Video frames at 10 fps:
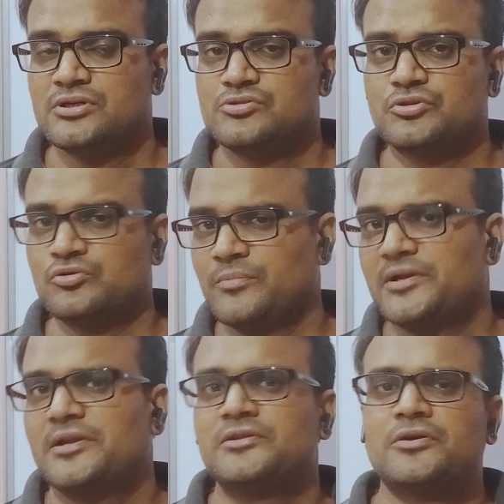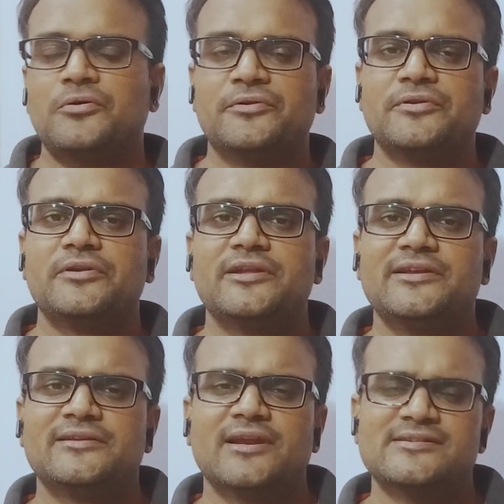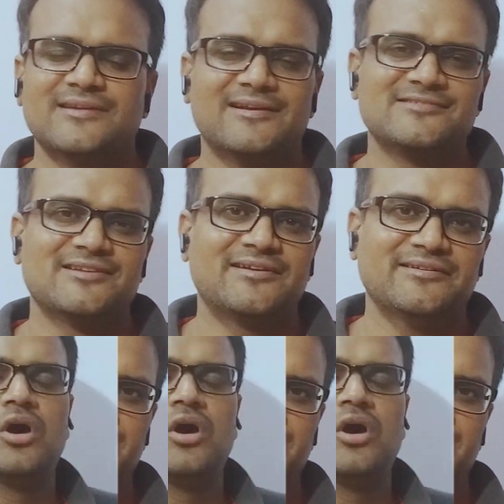So to maintain the continuity, let's get started.